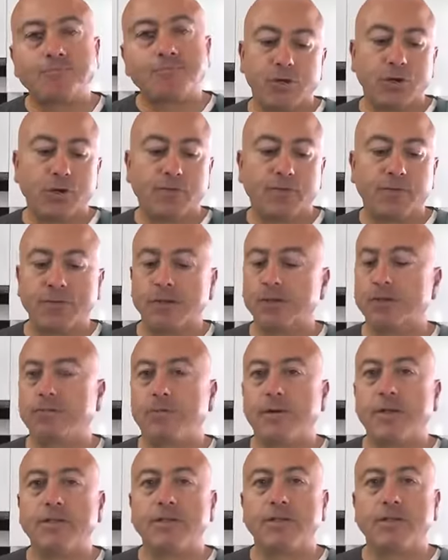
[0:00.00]
Beautiful,
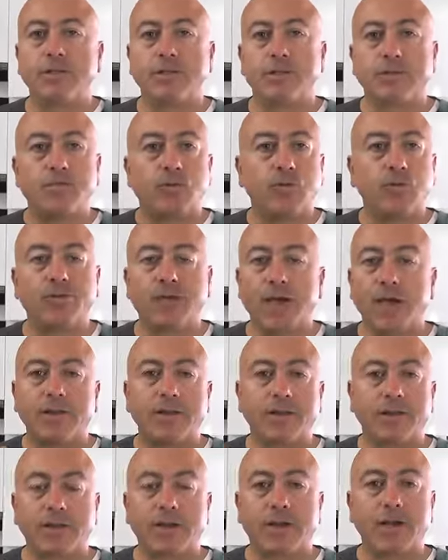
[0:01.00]
just blends it. There's more date
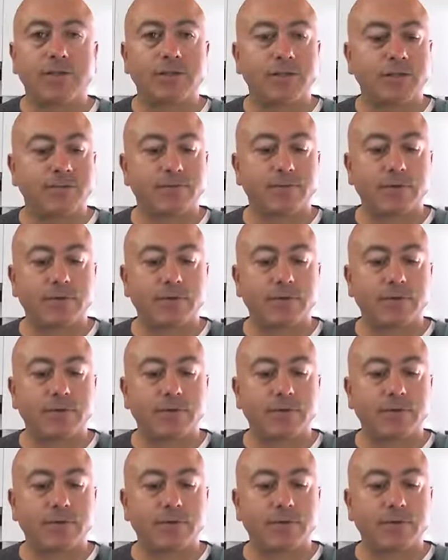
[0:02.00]
than custard,